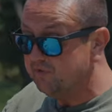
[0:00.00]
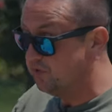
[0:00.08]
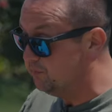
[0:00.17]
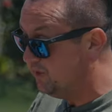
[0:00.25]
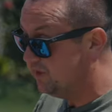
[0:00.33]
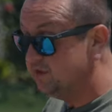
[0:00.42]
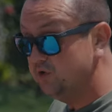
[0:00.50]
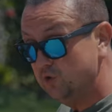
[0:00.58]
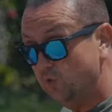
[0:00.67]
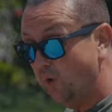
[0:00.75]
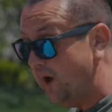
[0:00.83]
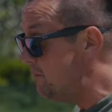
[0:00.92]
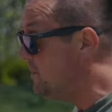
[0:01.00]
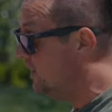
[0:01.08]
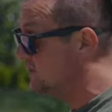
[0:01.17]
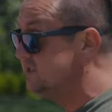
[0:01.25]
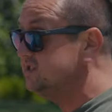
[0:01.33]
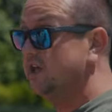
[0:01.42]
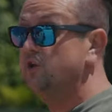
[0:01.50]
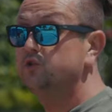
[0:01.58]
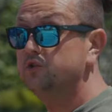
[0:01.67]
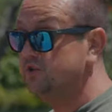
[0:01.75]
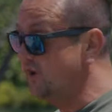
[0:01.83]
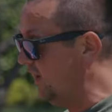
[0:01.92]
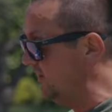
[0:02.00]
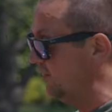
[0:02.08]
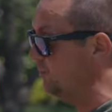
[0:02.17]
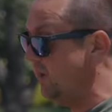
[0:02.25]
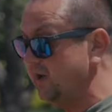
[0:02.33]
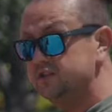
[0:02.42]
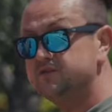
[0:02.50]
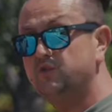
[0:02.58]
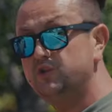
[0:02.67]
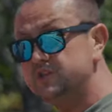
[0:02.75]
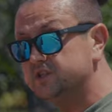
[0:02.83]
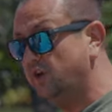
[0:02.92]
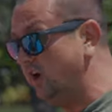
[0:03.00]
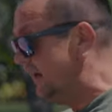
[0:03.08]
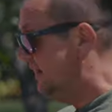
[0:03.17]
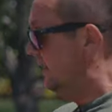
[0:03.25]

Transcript: from that. You know why? Because it's Toyota. 300 miles for this car,